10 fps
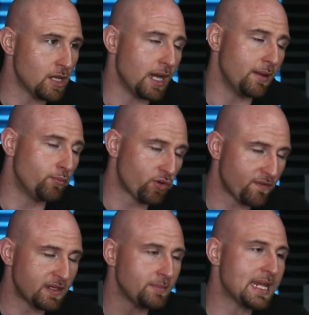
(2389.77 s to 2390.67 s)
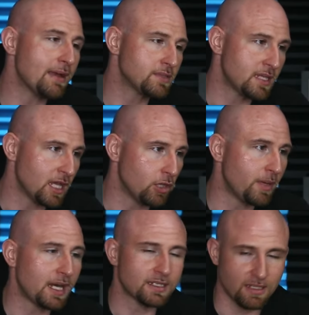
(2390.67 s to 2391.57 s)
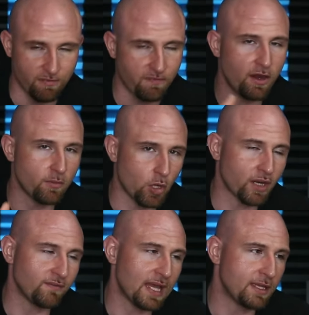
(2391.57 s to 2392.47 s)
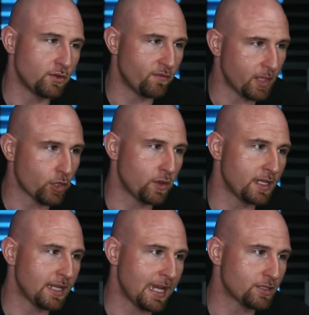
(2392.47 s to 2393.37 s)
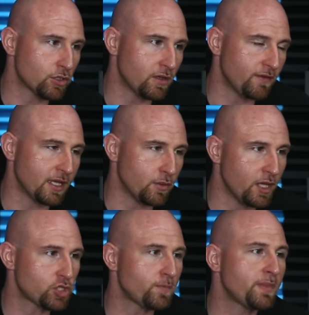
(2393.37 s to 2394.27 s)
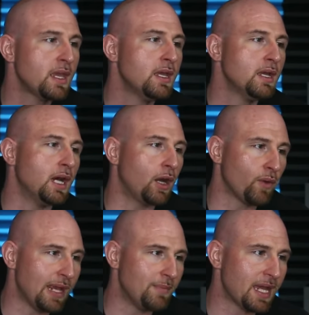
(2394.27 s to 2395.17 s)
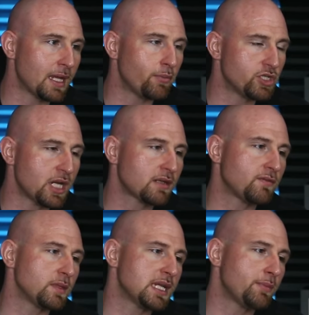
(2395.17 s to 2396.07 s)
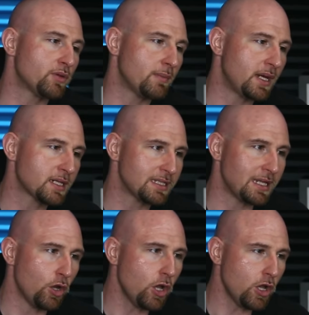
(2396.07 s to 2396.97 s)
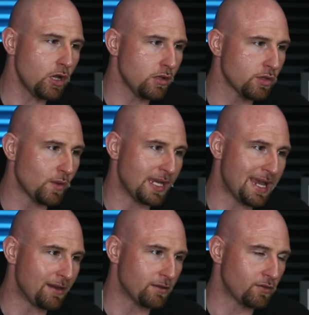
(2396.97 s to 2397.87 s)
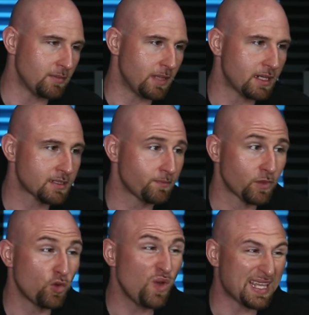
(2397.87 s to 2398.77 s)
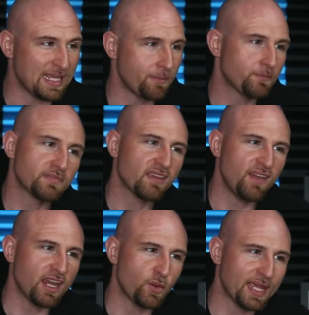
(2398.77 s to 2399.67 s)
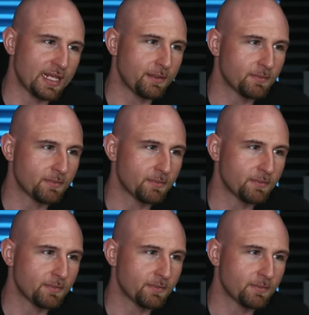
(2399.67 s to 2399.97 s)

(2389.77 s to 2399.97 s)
brief dip down to the yellow box, the fair market value of Bitcoin at current valuation, ran back up, rejected from the top of the red box, and then all the way down to the green box quickly, very quickly.